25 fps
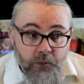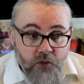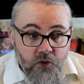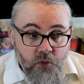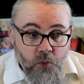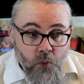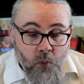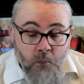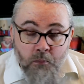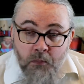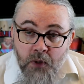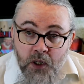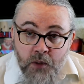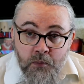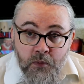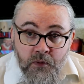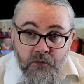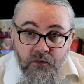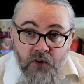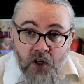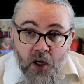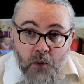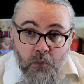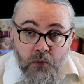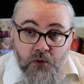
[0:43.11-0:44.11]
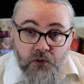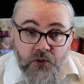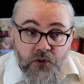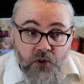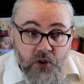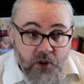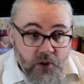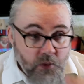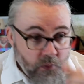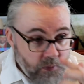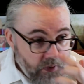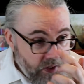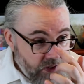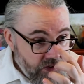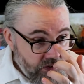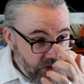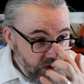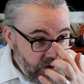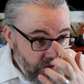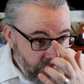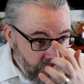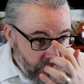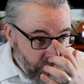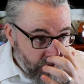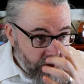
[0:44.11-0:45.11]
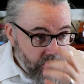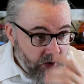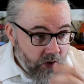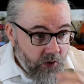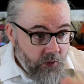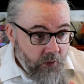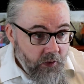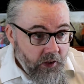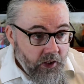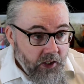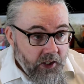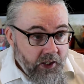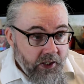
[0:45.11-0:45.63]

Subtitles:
So what minimum viable story will then do for you